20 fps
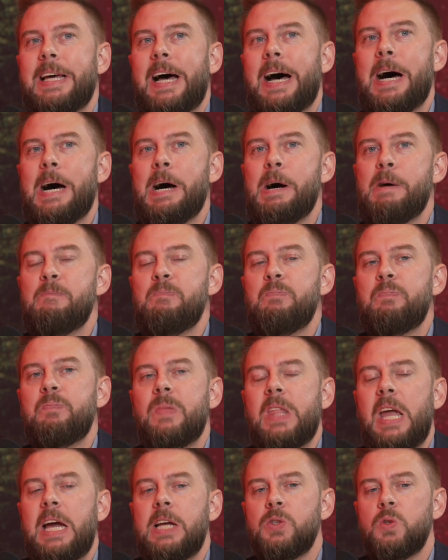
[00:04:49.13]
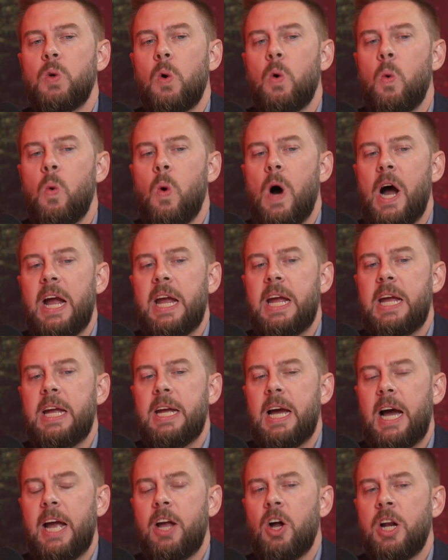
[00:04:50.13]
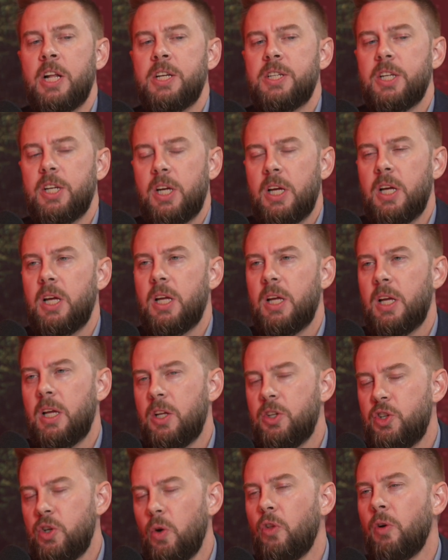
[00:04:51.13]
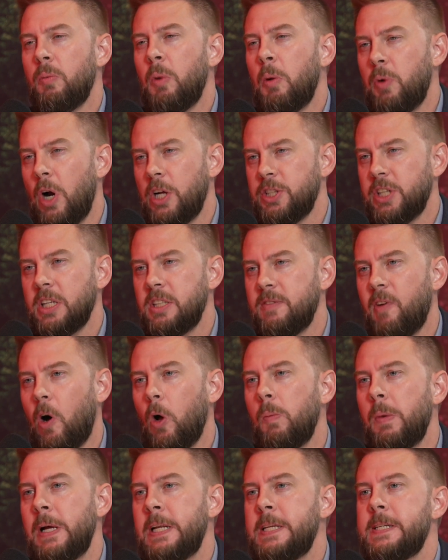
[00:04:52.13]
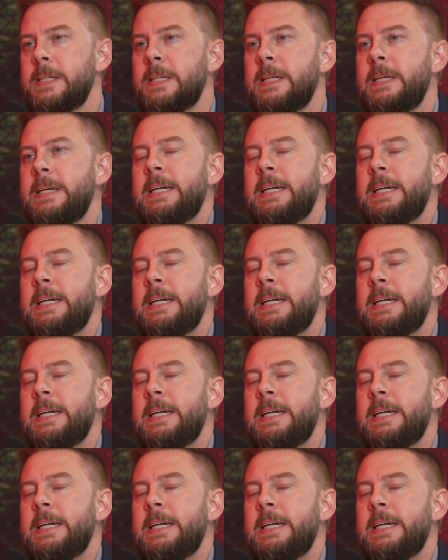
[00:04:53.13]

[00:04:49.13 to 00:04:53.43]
And so I got into geothermal project development.